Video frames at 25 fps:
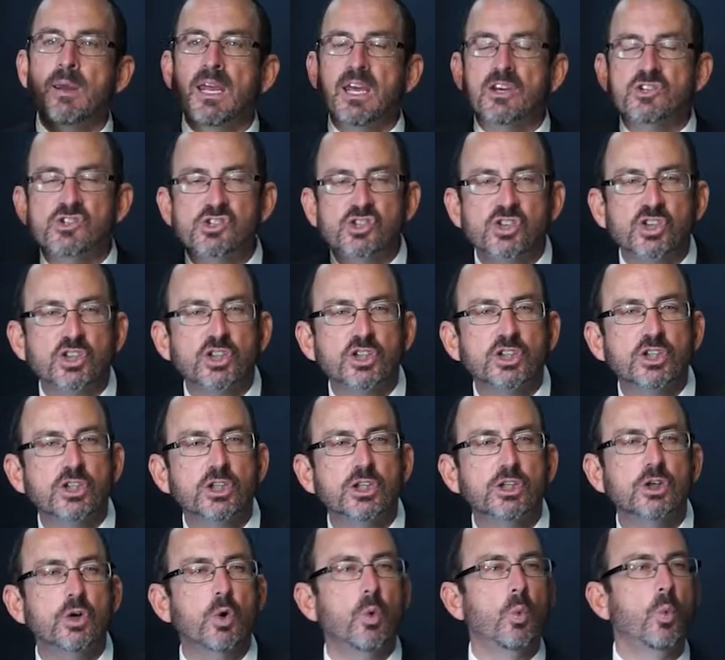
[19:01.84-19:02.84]
he has
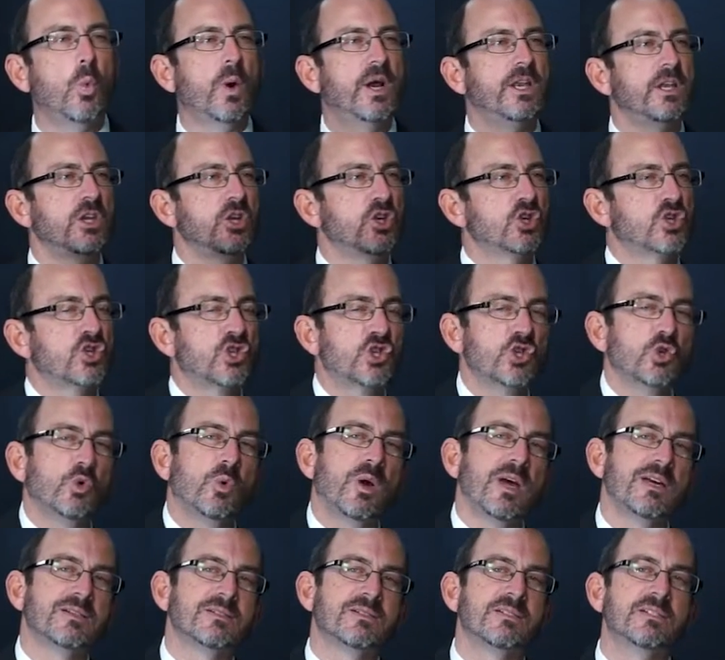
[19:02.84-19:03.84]
heard what
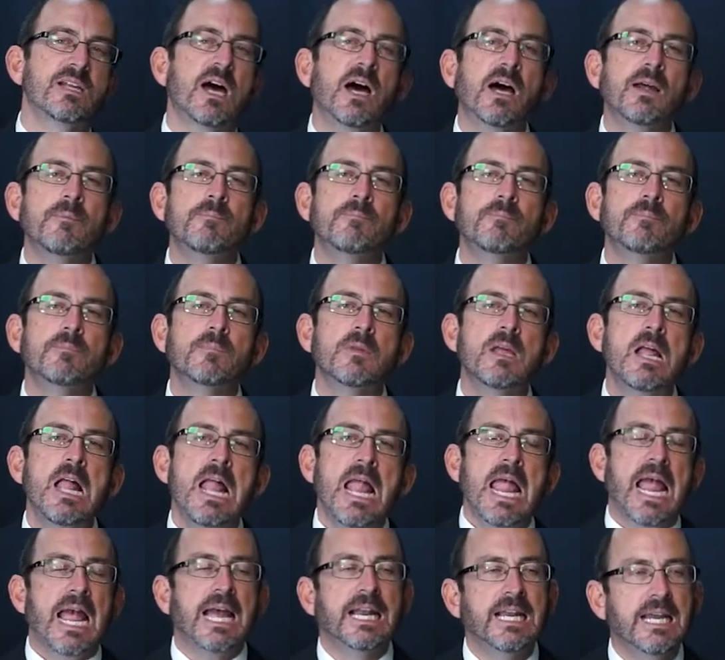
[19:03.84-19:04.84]
Yeshua has done,
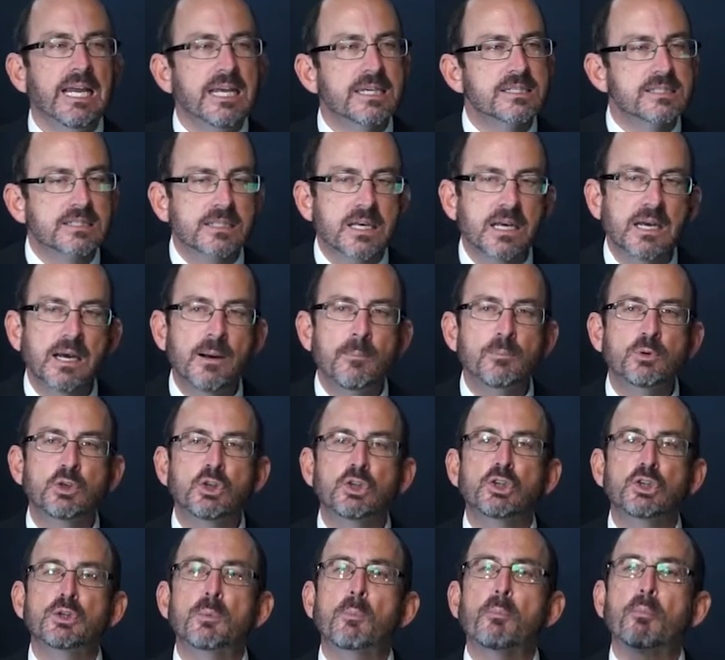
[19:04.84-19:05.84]
and he has come
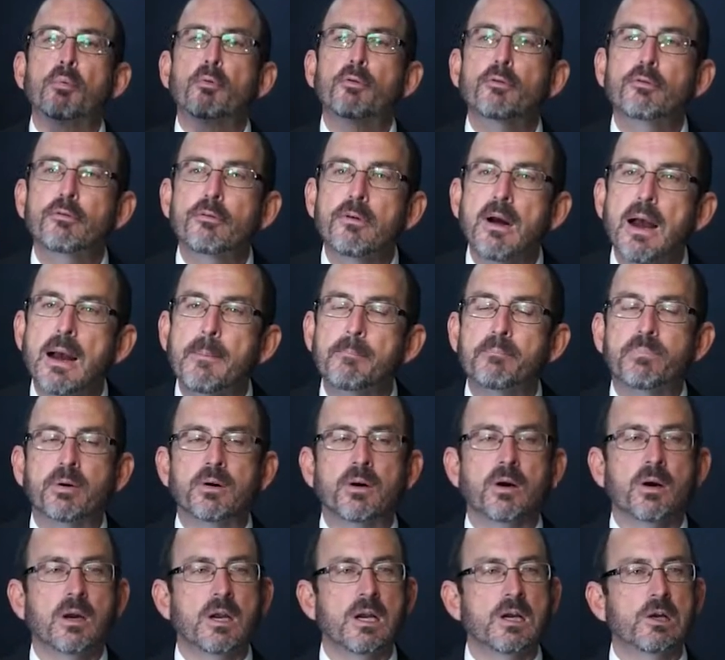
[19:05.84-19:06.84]
to the
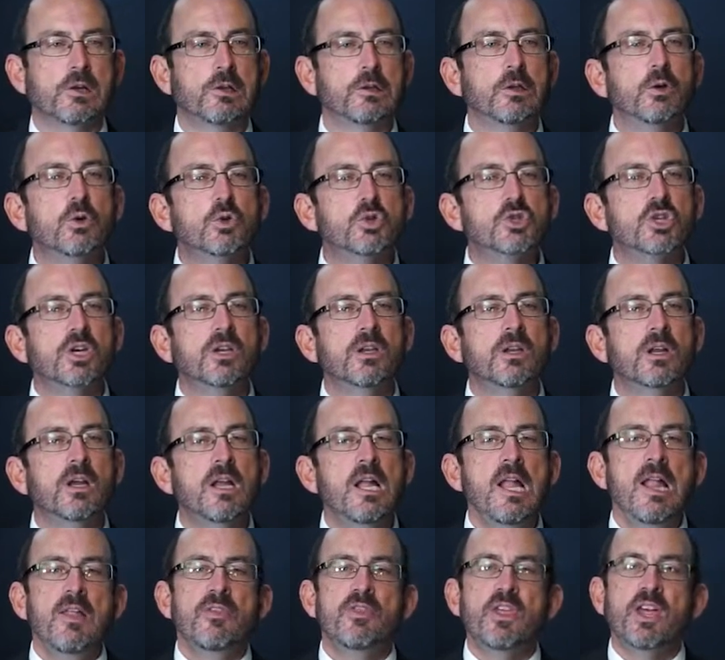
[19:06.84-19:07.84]
proper conclusion
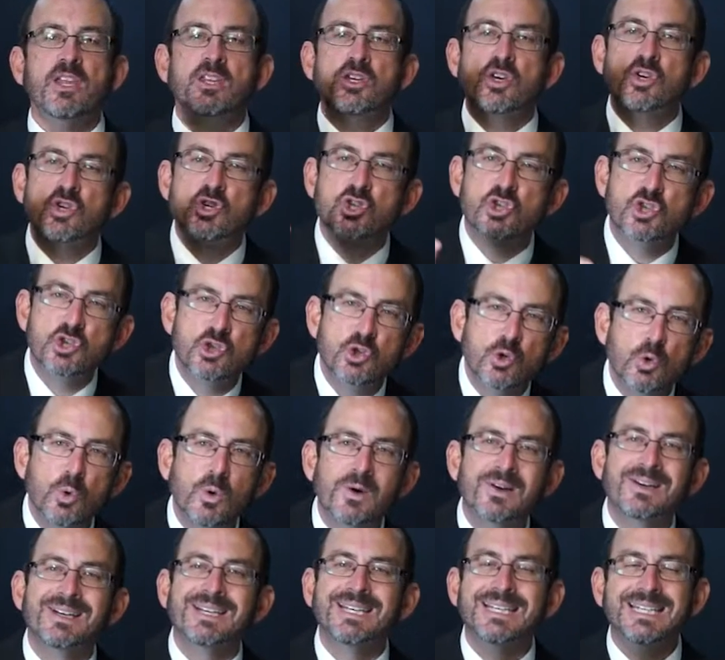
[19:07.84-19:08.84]
that
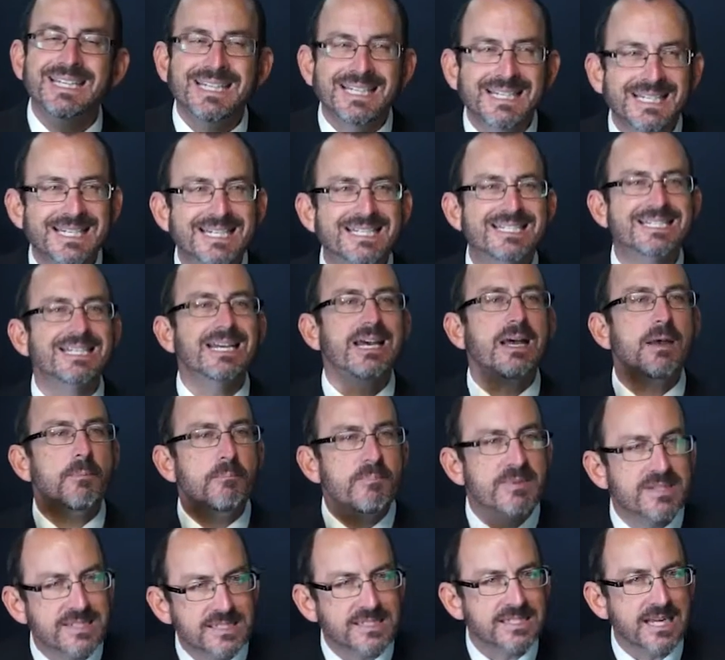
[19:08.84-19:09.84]
Yeshua is
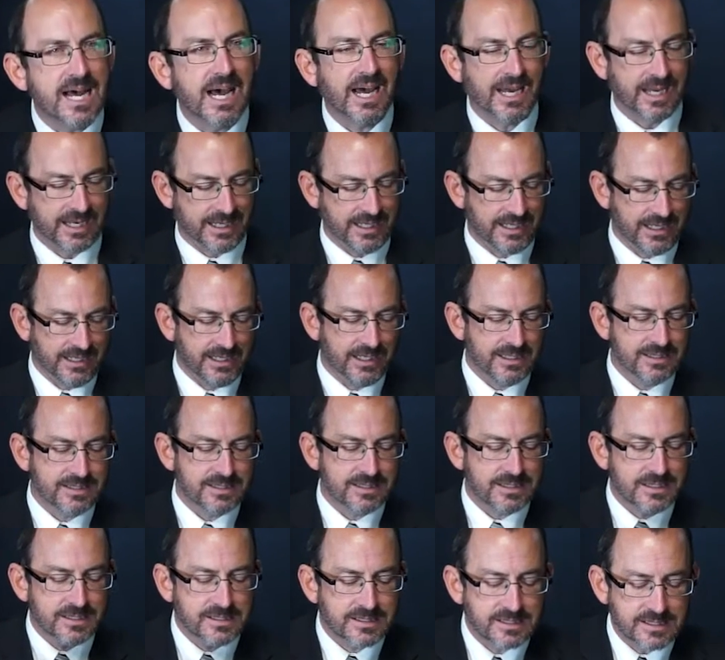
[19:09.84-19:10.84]
Messiah. He's
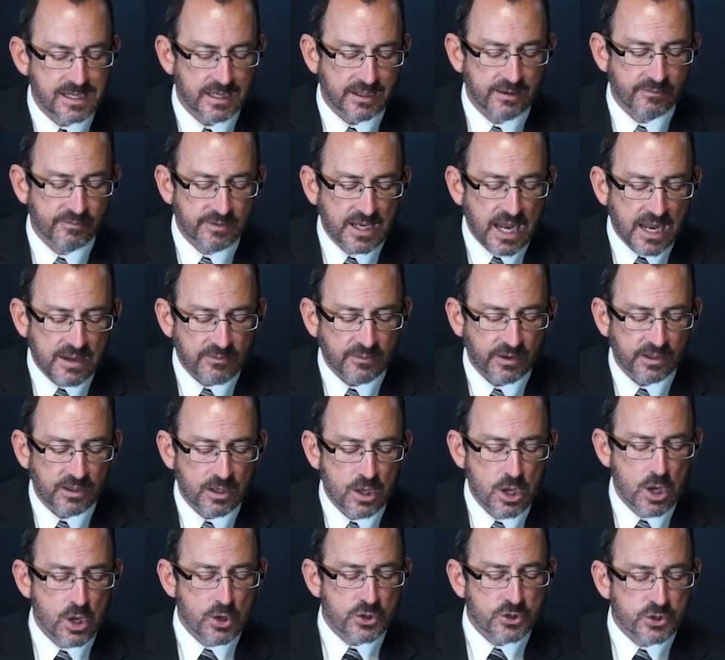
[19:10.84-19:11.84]
the son of David.
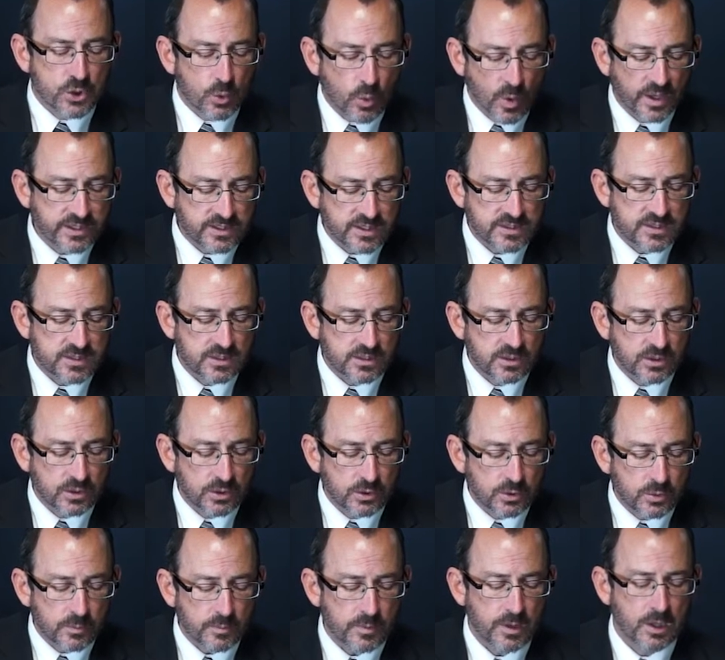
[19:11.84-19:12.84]
So what does he
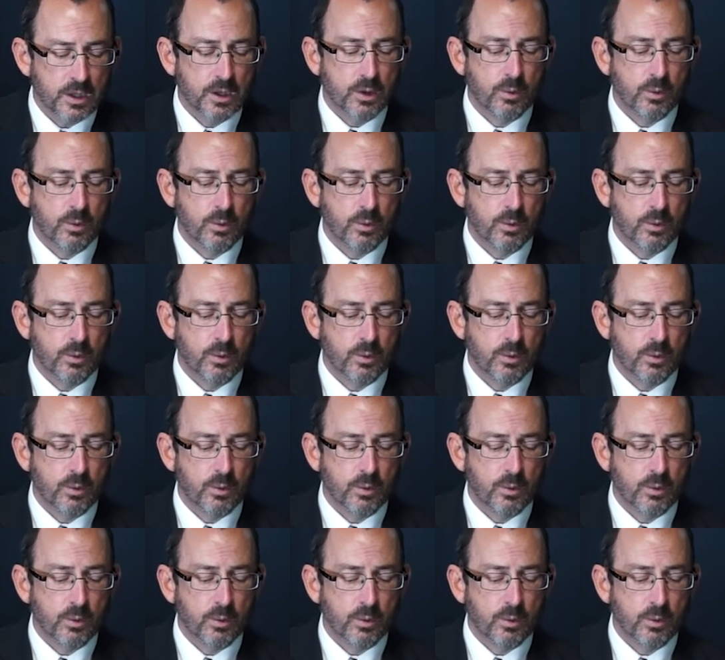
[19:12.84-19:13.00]
do?